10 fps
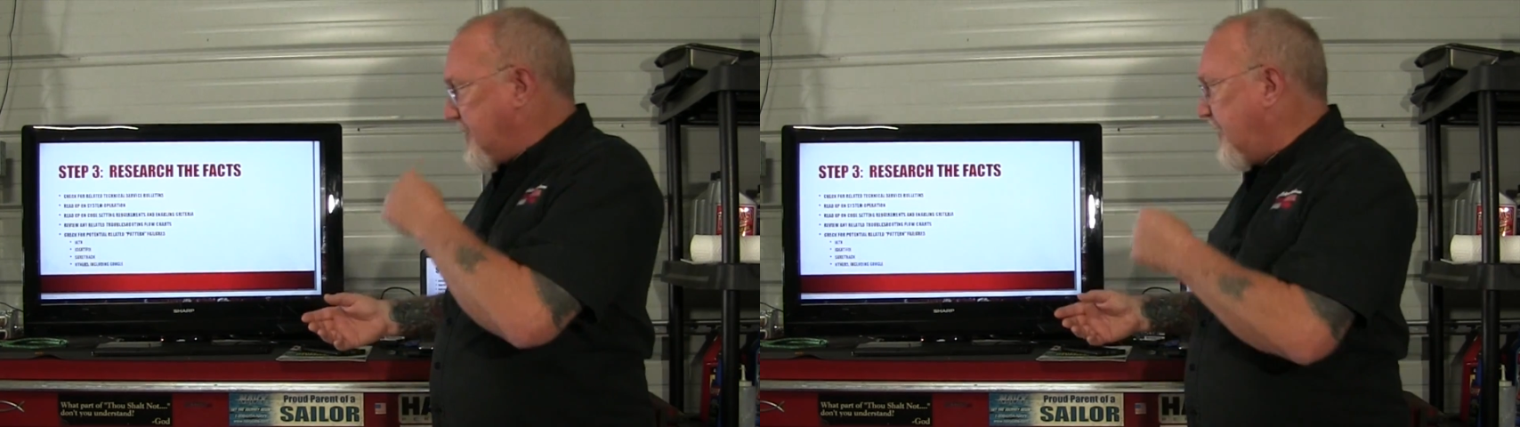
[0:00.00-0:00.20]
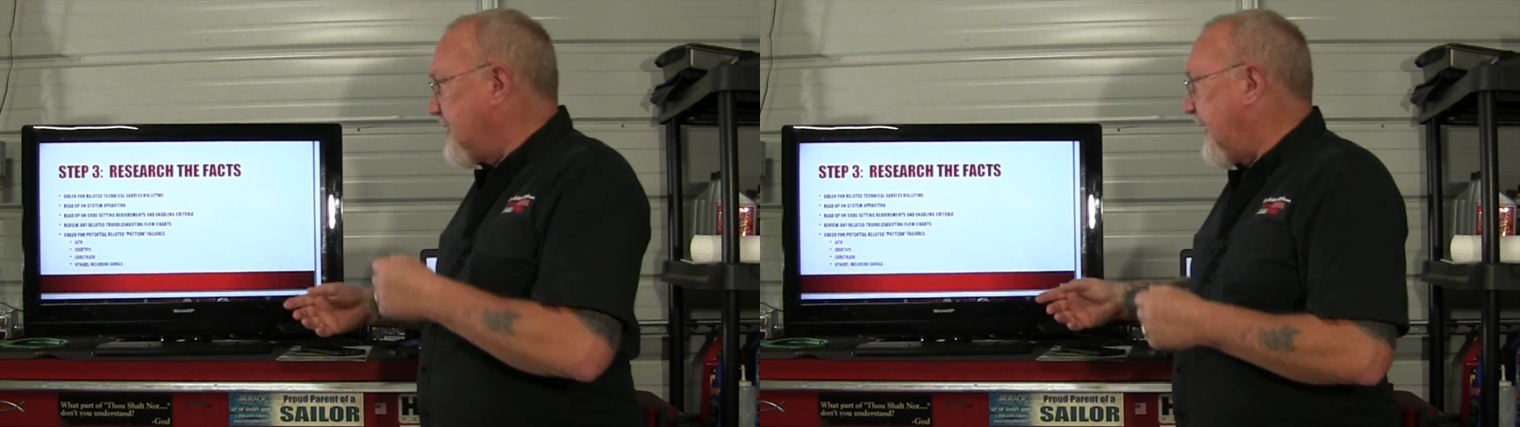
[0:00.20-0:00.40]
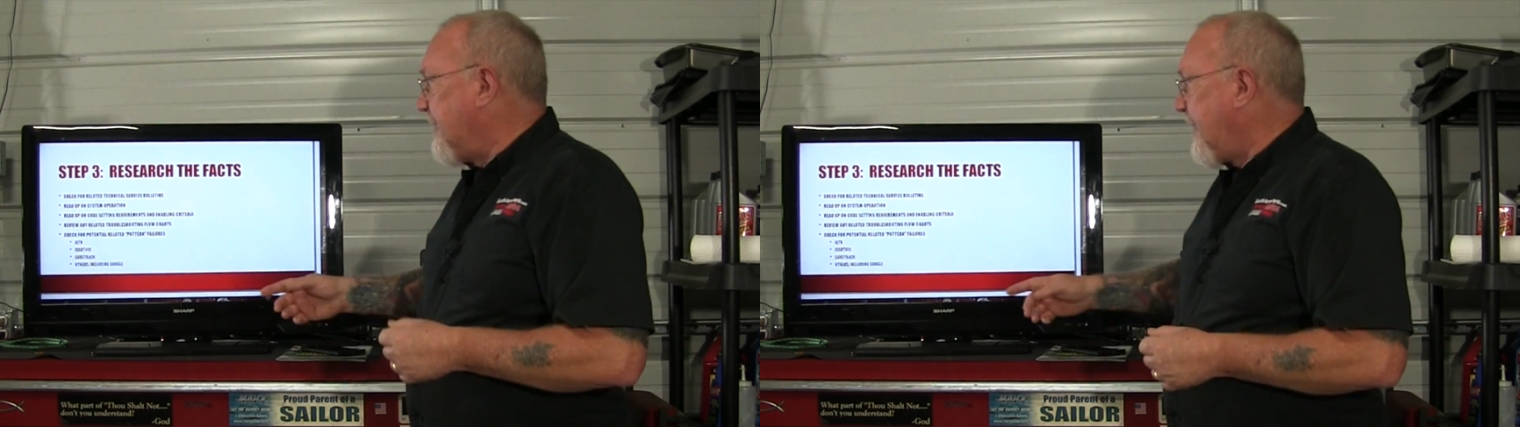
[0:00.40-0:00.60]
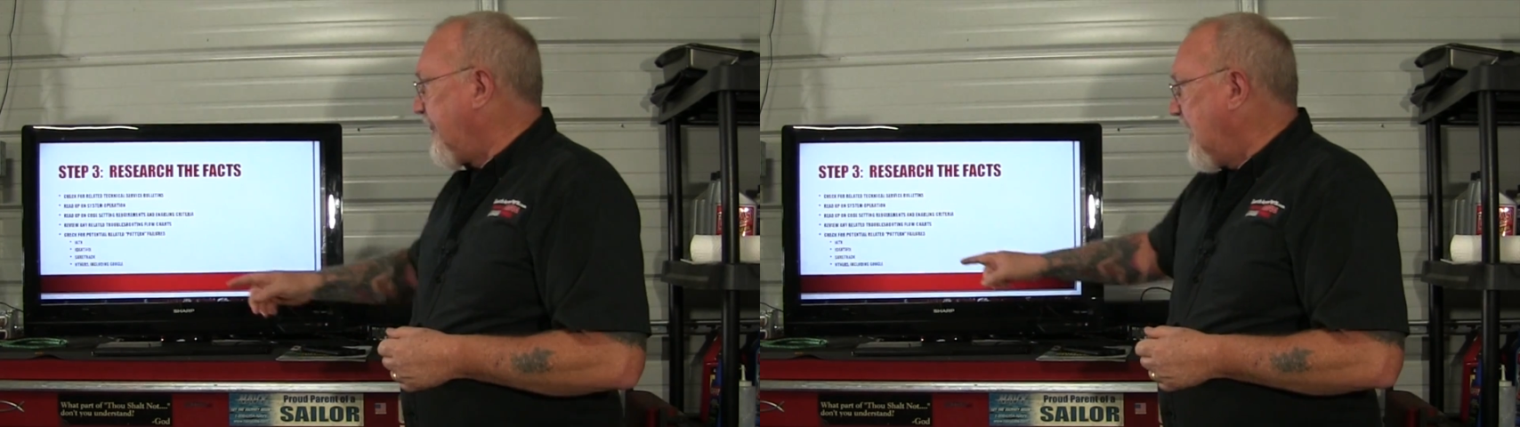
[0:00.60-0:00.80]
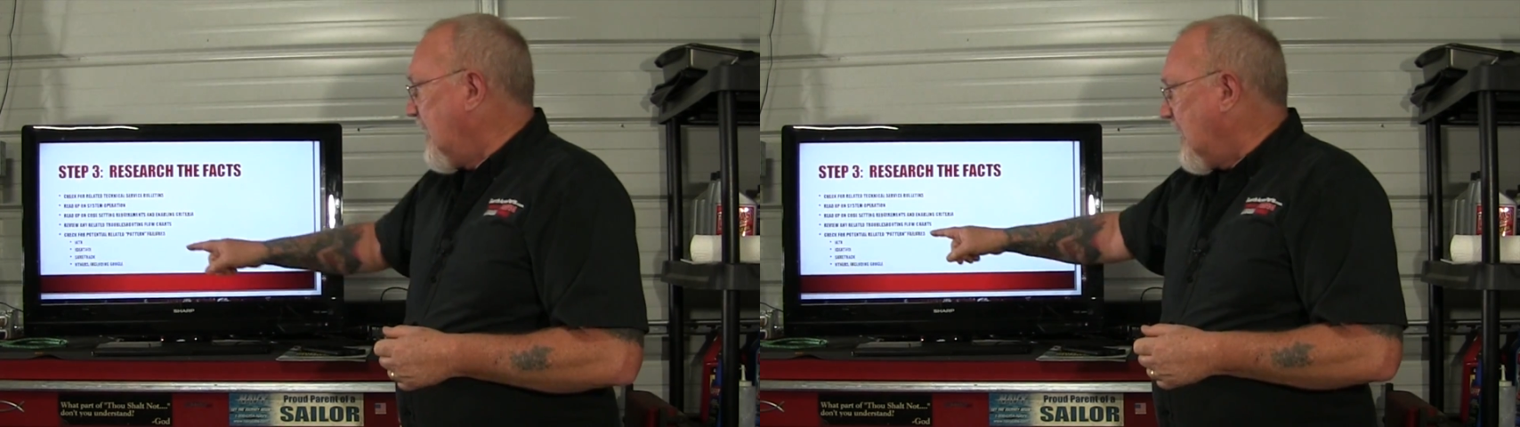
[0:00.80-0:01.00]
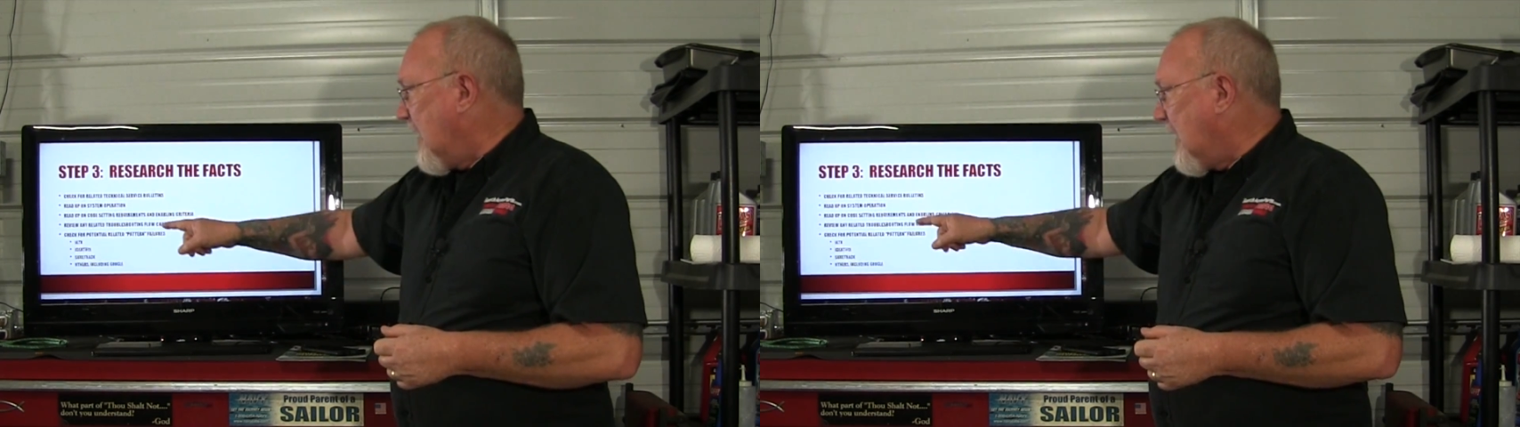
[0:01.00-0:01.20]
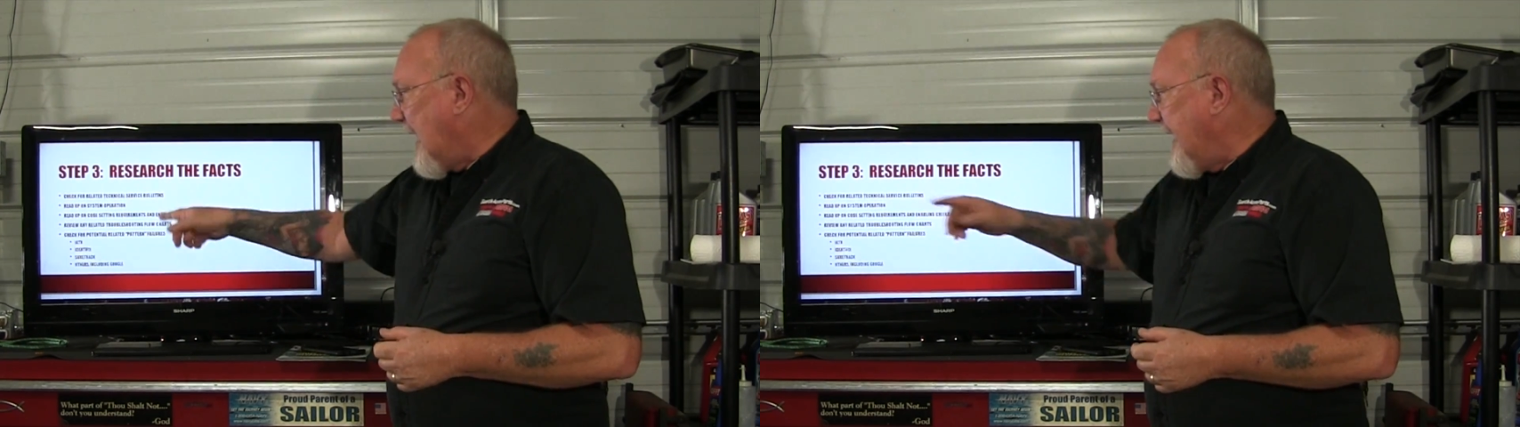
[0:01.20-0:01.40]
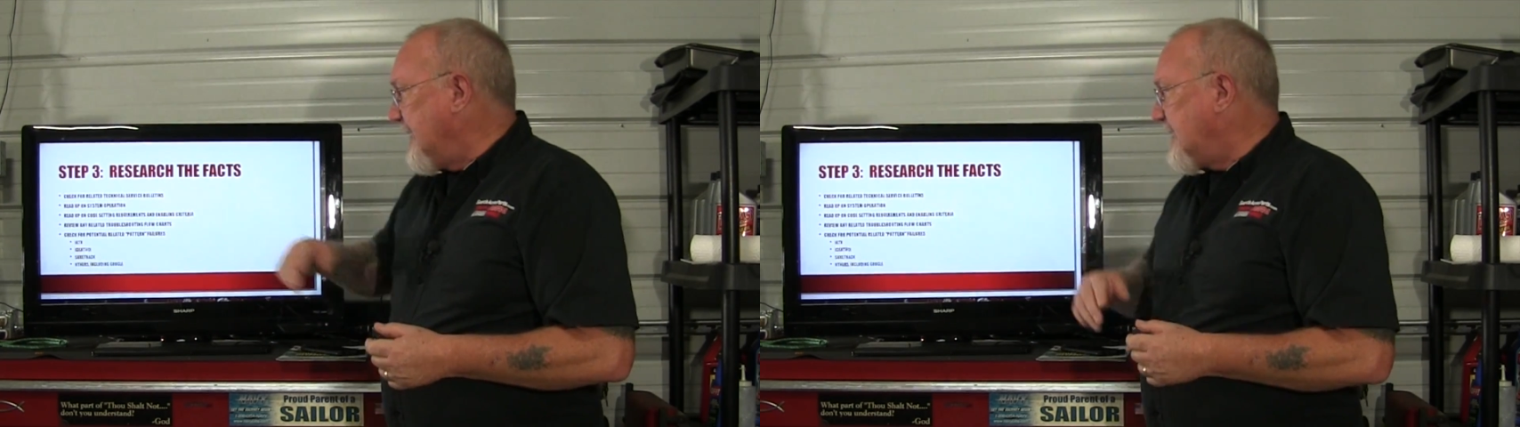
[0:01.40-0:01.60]
Excuse me. Uh,
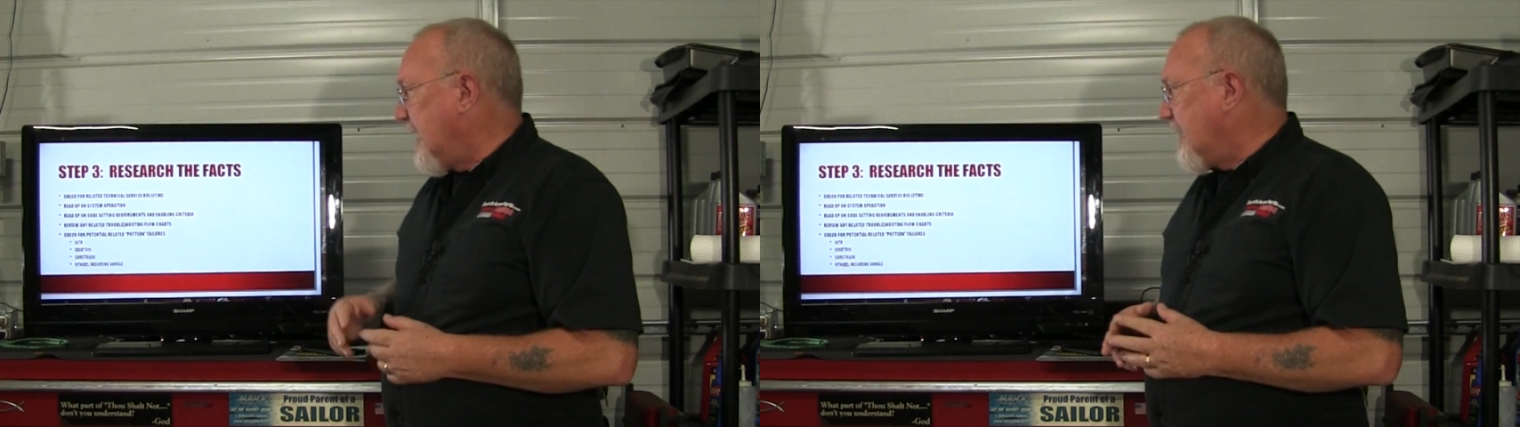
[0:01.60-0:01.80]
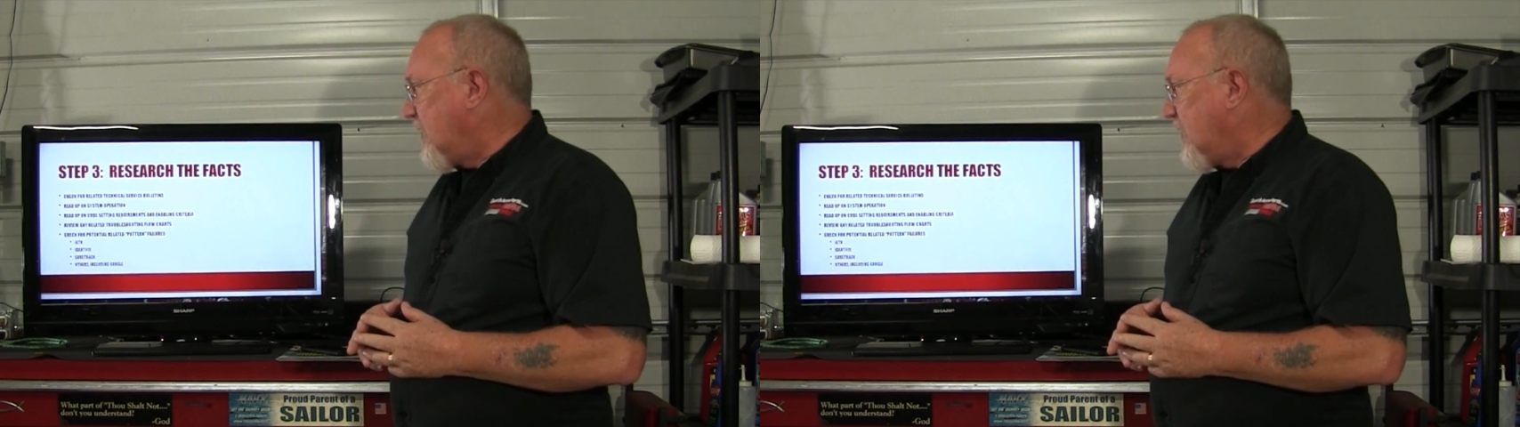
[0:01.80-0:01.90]
IATN,